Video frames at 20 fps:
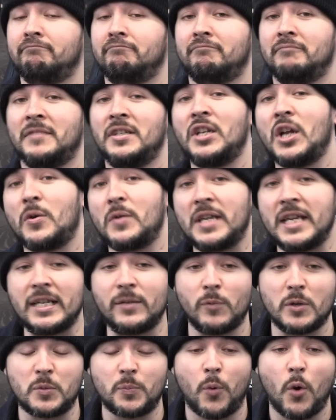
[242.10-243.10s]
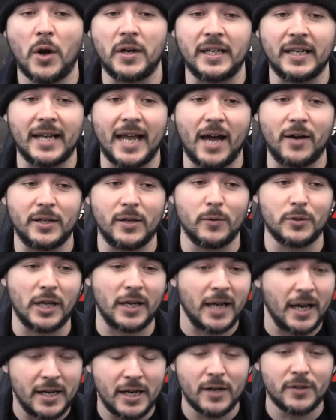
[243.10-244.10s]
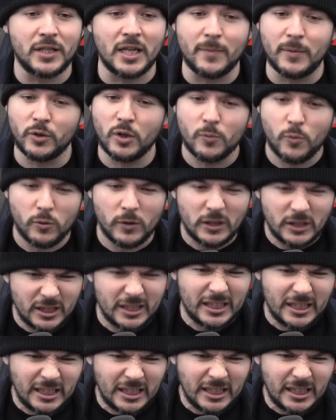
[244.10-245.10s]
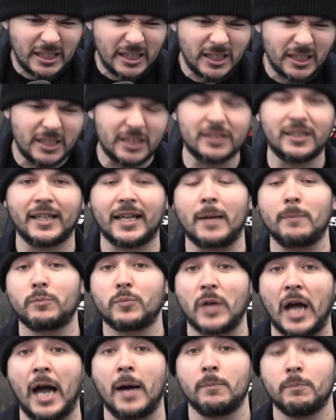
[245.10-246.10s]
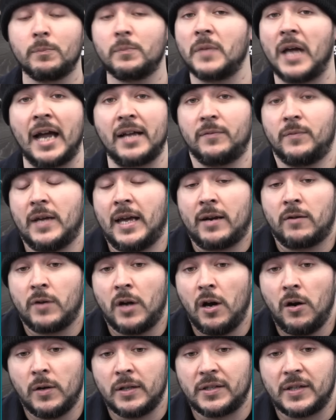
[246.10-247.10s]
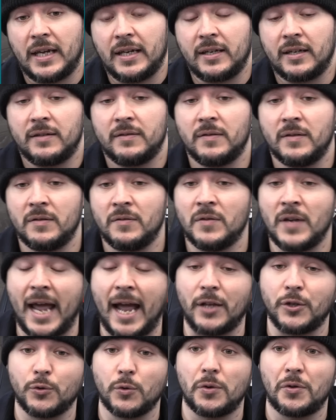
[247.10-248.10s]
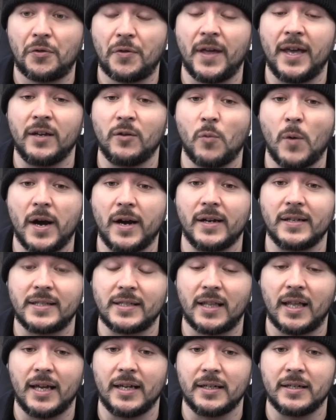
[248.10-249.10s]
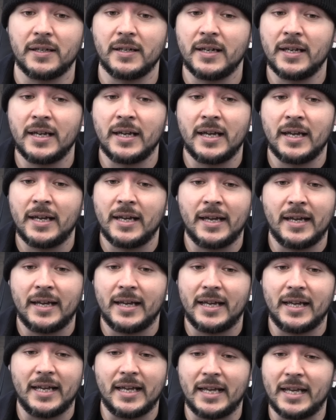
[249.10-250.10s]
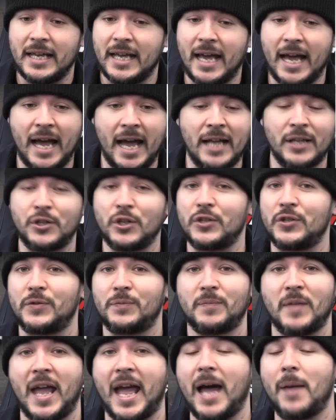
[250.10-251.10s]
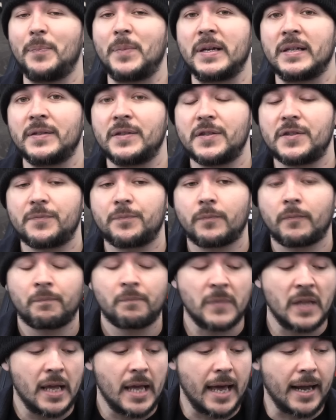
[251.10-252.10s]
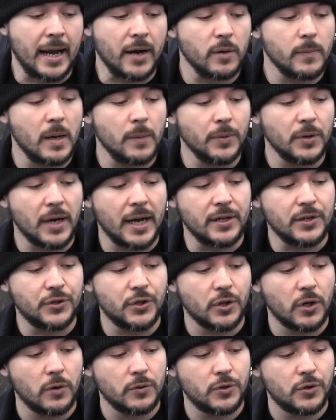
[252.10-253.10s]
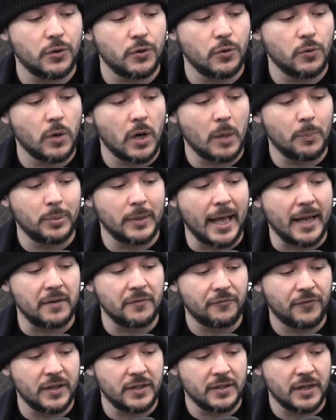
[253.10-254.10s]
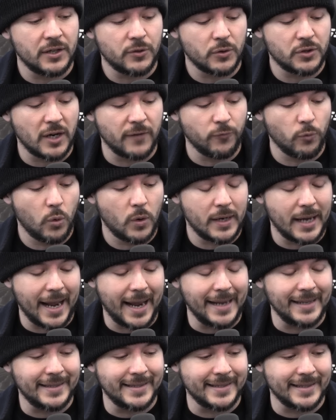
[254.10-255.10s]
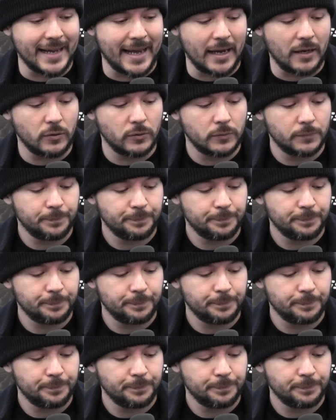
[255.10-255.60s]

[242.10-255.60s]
You know, Ian was pointing it out. He was like, I hear Tim in the room going like, like I'm I'm I, I don't know. It's like a natural thing where it's like it just happens. And I remember I used to go to uh, Planet Fitness, which everyone hates now.